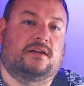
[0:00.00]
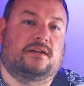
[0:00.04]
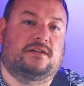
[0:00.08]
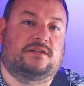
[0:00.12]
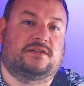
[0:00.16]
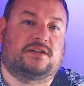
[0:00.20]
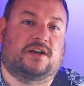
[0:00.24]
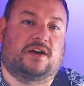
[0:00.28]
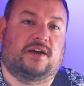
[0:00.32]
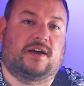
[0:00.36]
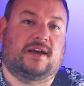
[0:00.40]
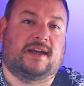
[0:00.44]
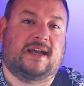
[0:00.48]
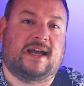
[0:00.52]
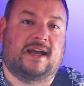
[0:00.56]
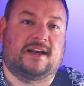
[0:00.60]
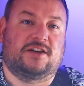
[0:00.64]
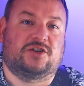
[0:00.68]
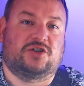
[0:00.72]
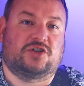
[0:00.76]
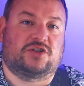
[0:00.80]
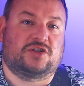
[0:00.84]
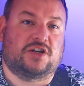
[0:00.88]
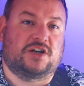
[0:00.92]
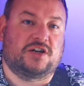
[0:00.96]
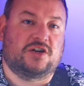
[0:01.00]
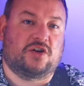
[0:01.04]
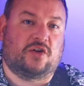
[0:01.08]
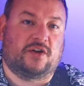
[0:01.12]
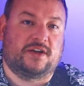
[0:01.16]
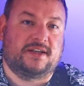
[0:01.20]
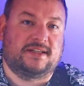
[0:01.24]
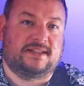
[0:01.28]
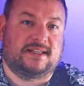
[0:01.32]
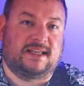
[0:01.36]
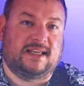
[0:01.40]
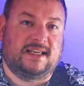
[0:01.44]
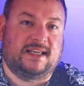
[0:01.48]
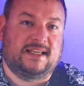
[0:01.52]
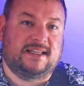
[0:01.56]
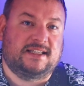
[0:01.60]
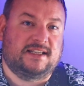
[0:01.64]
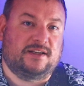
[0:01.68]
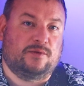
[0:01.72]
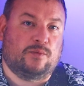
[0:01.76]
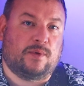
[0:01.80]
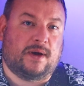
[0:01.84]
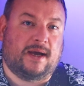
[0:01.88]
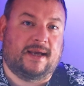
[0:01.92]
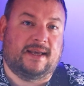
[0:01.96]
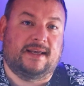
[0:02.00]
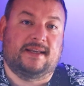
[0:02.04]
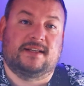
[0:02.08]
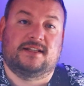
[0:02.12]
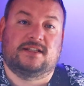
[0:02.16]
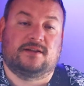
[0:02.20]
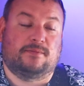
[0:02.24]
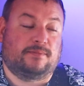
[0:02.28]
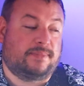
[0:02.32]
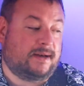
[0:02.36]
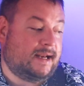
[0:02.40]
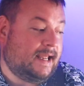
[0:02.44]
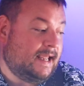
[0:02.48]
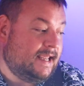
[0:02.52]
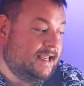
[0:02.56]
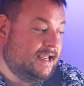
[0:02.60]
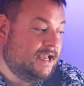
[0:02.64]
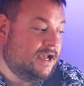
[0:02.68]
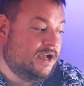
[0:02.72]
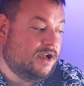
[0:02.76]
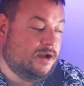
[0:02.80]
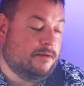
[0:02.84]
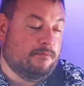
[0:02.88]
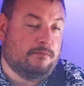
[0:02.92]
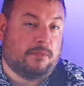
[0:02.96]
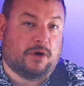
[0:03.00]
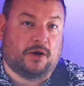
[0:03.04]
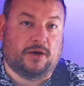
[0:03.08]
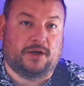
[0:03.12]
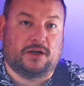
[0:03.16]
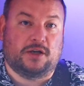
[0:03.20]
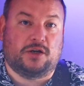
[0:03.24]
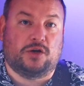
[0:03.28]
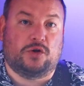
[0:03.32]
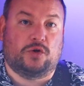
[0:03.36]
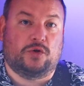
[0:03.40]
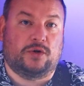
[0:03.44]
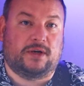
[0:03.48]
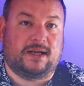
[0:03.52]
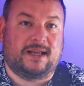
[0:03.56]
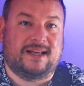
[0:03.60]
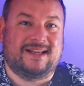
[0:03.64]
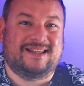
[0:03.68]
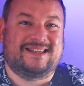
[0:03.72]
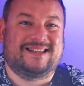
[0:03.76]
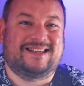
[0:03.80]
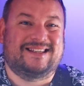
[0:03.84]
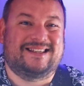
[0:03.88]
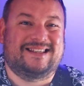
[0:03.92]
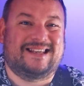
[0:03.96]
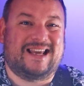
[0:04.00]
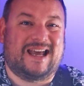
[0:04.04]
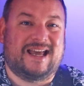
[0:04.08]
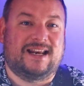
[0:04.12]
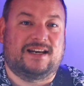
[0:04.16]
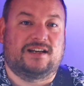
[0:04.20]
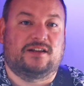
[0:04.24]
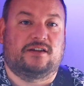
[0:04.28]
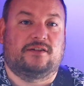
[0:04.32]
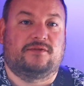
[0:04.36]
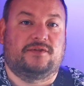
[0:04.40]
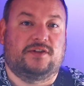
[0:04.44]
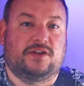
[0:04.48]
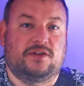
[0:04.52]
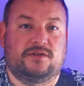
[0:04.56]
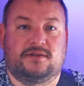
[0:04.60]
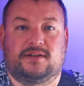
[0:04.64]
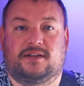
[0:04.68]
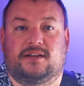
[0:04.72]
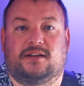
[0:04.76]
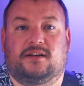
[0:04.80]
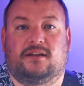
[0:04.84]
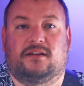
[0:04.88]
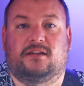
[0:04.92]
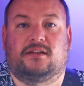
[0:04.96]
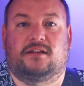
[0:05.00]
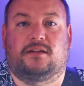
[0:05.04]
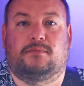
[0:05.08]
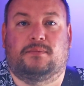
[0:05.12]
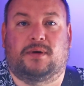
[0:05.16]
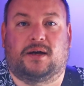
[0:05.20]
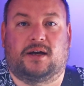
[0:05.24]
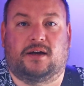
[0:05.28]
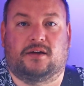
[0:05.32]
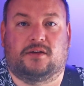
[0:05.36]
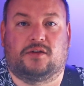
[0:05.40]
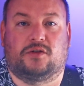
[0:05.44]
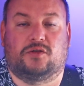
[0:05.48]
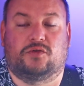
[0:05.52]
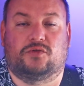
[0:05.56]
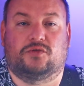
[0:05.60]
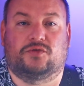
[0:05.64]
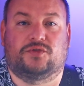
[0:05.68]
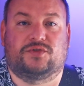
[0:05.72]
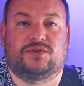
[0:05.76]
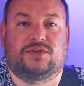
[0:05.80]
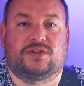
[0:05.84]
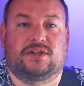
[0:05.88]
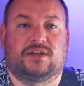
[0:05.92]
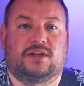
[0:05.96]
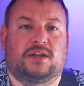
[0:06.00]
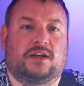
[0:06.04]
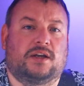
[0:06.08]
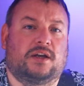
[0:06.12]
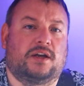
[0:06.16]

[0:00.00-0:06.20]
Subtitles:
So again, just a nice easy way to play a minor chord instead of using the bar chords.